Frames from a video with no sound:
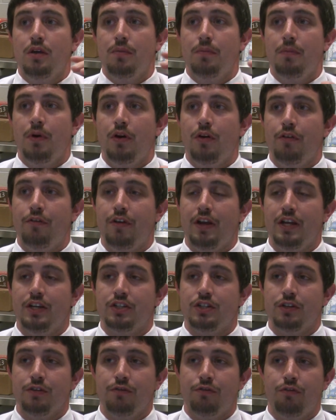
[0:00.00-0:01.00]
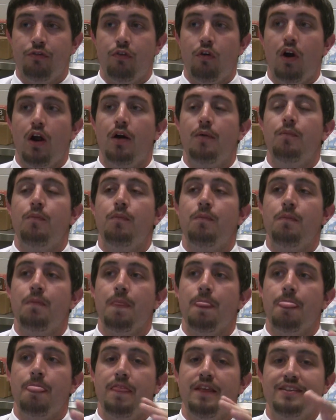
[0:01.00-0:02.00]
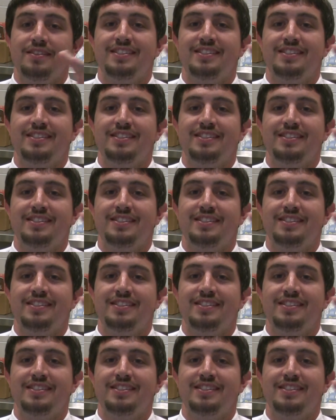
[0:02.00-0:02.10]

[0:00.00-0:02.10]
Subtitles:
motivation from the